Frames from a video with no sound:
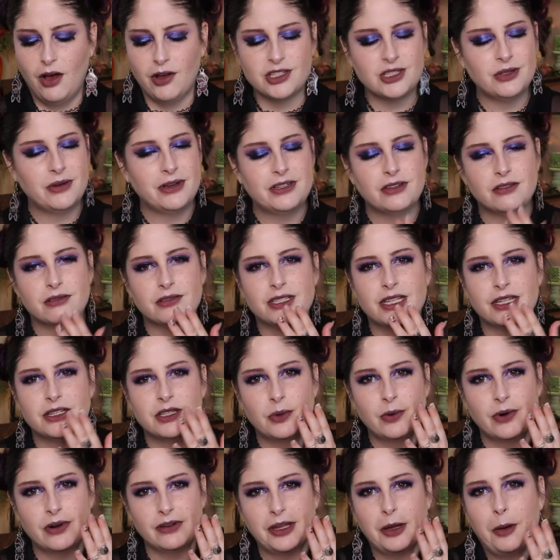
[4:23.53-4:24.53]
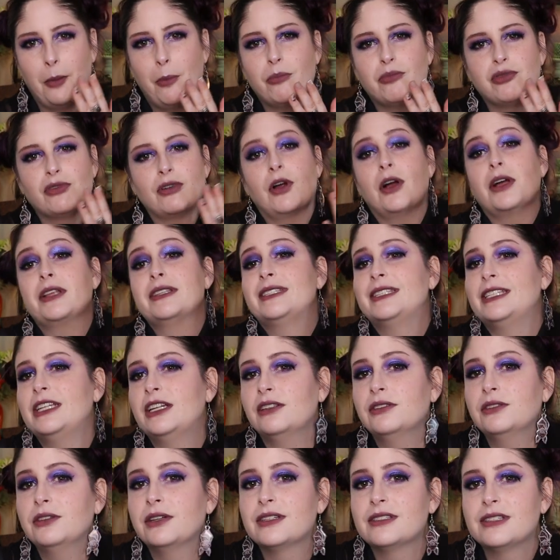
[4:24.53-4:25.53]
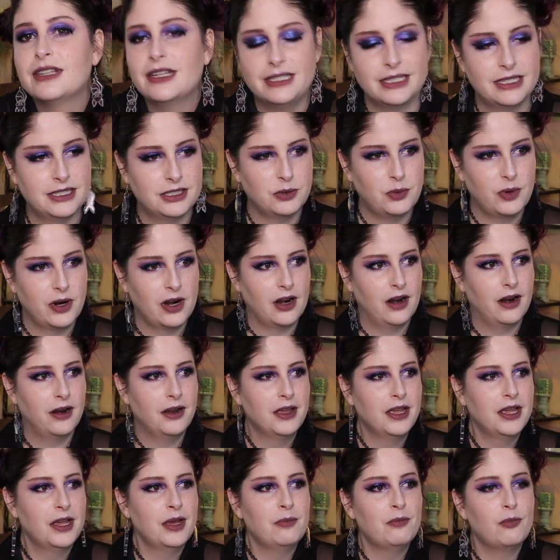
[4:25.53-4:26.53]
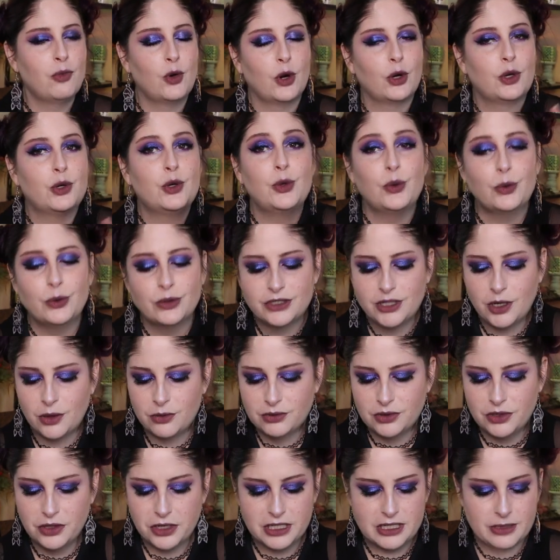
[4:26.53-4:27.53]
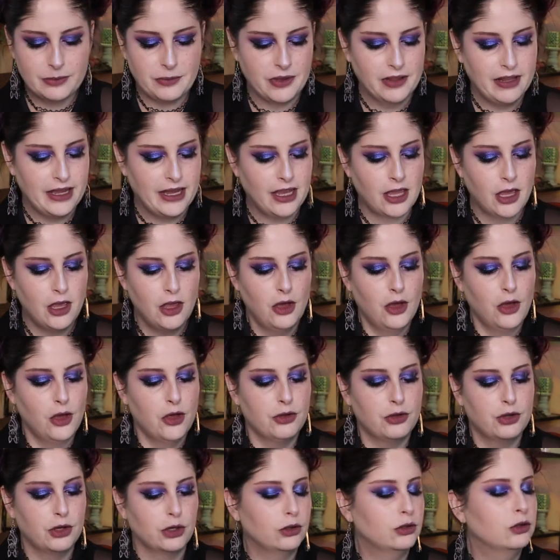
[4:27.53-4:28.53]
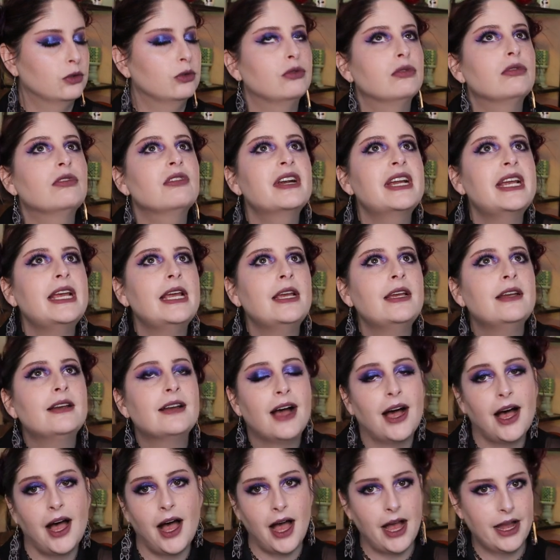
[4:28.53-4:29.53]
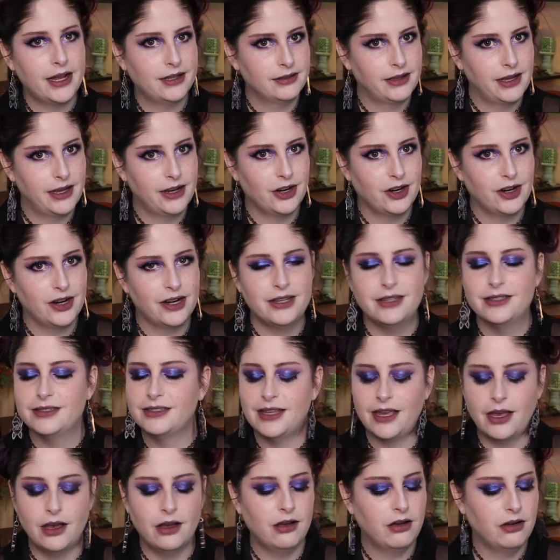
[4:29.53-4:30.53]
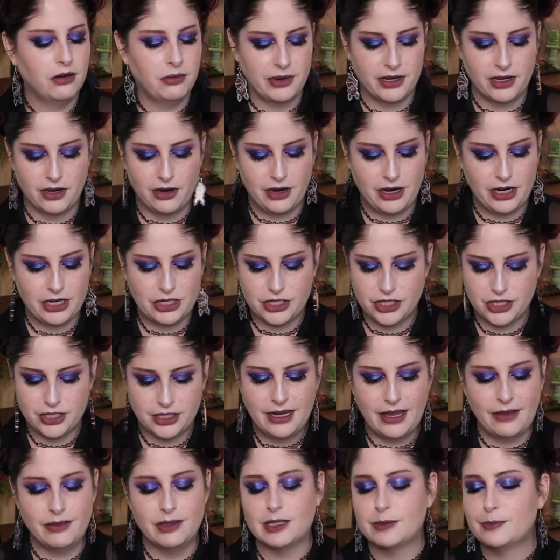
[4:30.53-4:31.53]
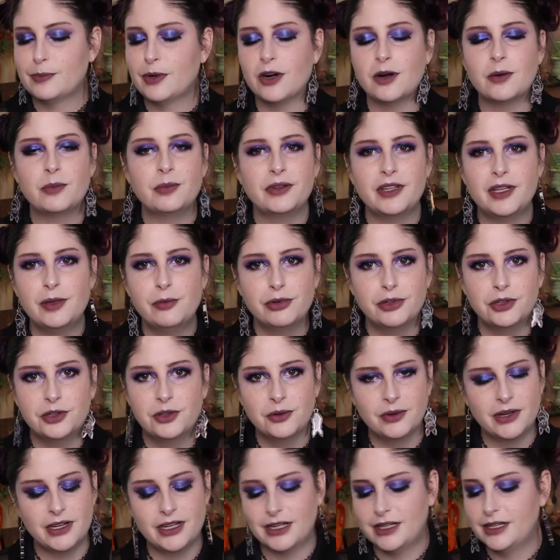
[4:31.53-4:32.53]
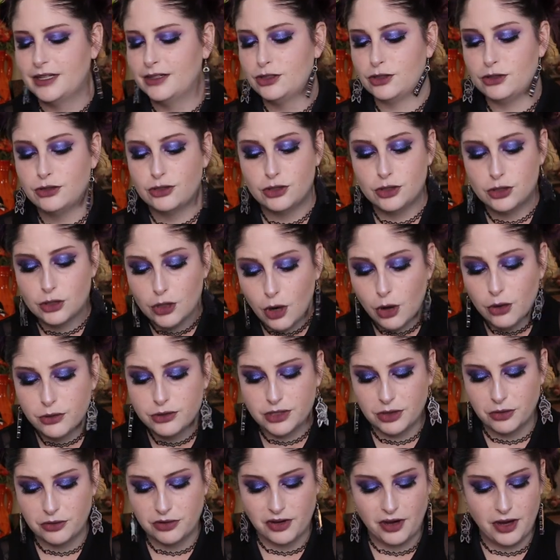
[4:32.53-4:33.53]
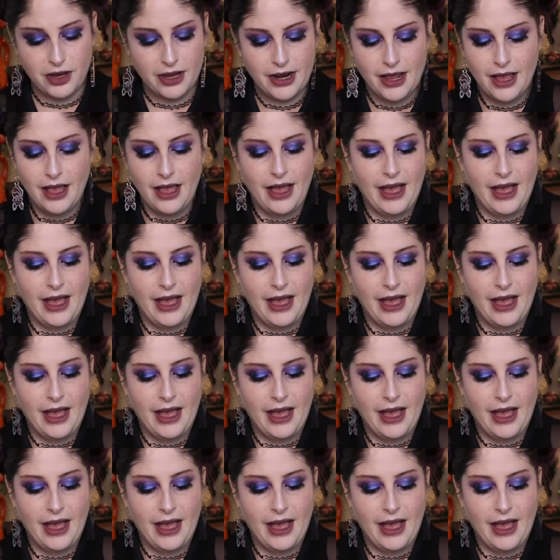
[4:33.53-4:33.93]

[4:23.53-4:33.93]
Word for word: Also, I don't tend to wear like bronzier looks. I tend to wear more cool tone looks, but like the green highlighter is, oh my gosh. And this purpley blue one is so, so good.